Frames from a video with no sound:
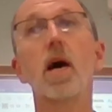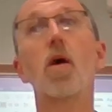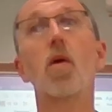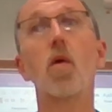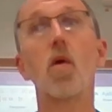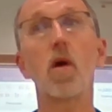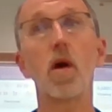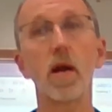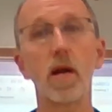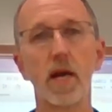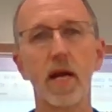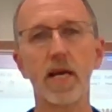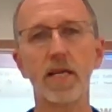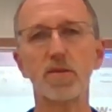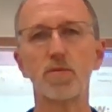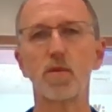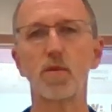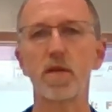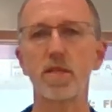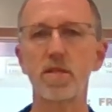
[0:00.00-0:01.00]
or,
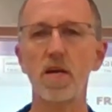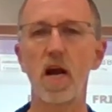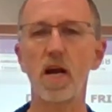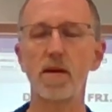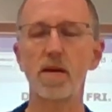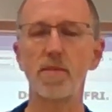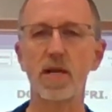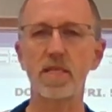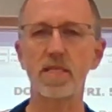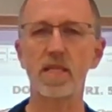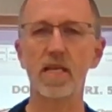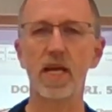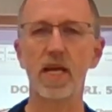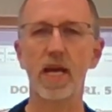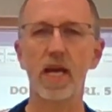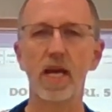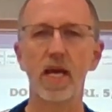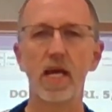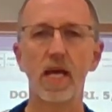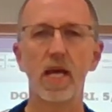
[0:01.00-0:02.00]
as we're going to talk about
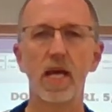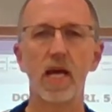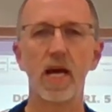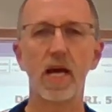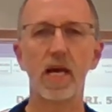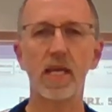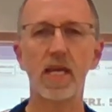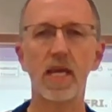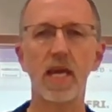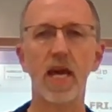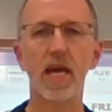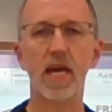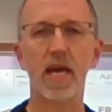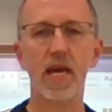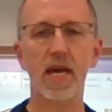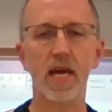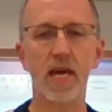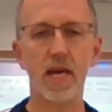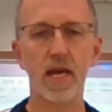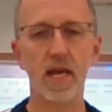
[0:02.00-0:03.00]
today,
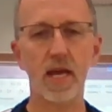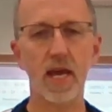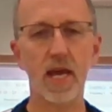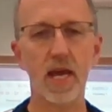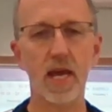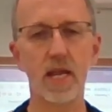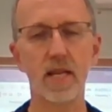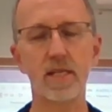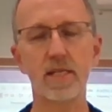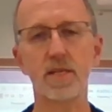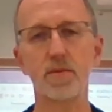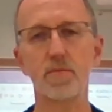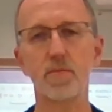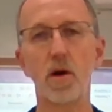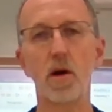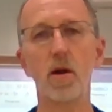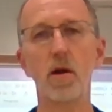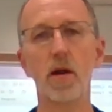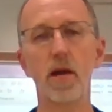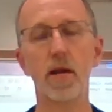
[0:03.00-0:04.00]
Ka, and
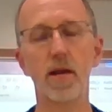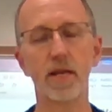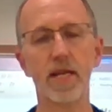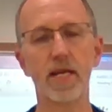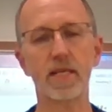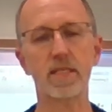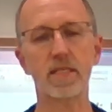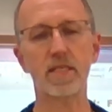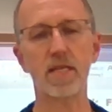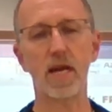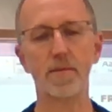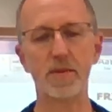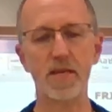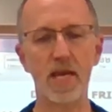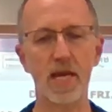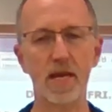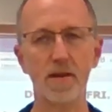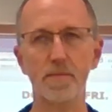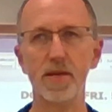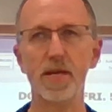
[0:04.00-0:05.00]
tomorrow and next time
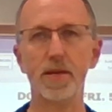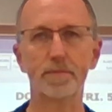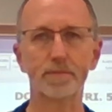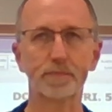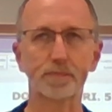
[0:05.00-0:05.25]
Kb.